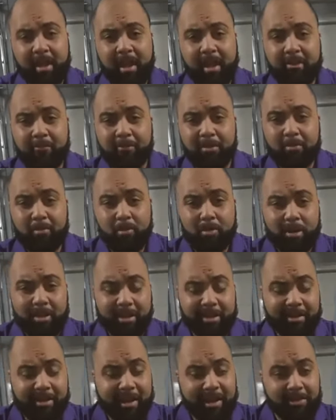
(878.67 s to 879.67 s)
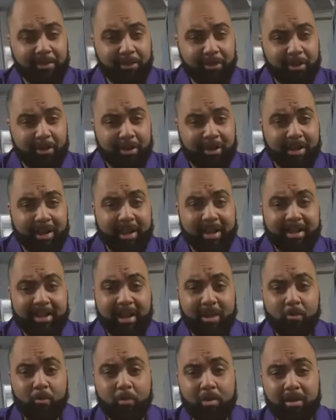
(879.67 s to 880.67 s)
every morning at 9.30 and
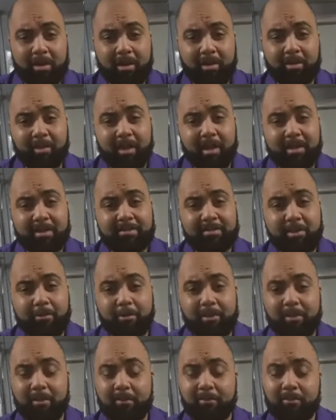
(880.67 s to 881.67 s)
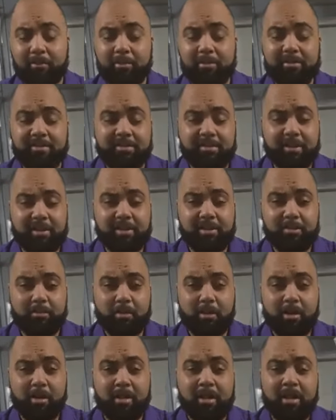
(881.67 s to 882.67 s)
at 1 o'clock, so we look forward to seeing you
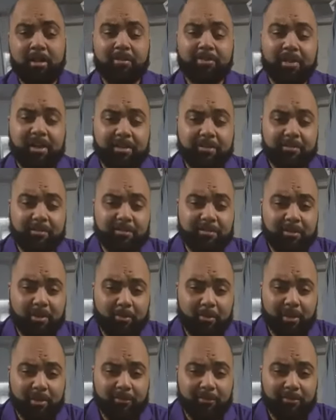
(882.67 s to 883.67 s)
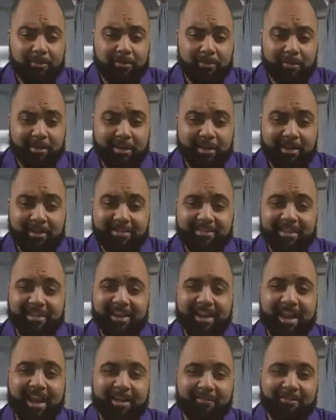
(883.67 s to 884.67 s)
all. Thank you so much for joining us,
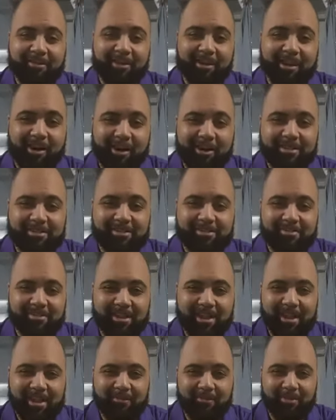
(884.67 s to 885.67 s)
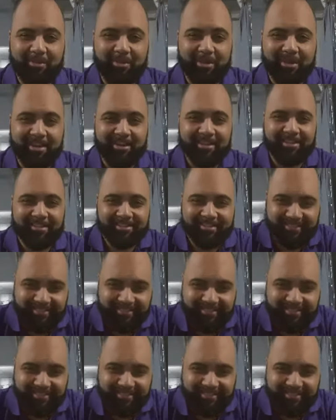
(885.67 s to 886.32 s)
and have an awesome day, everybody.